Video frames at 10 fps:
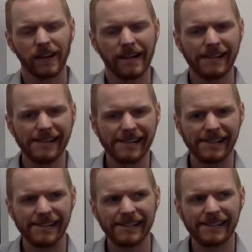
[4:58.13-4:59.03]
Huh.
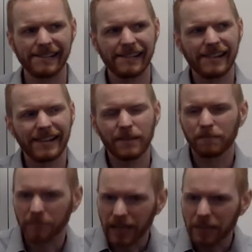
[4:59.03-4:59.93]

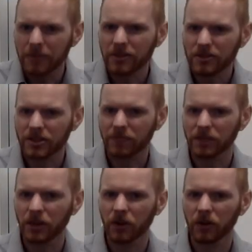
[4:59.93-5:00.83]
maybe there's
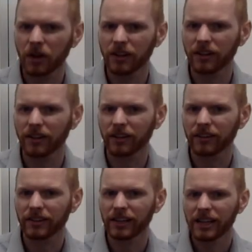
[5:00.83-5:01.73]
something going on here.
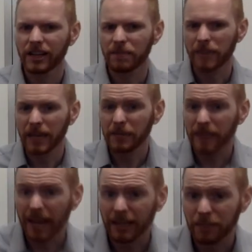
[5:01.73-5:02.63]

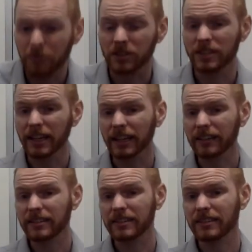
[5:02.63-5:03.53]
Maybe I could
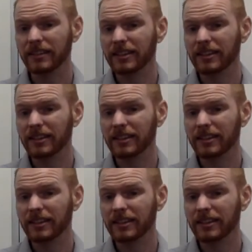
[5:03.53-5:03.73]
predict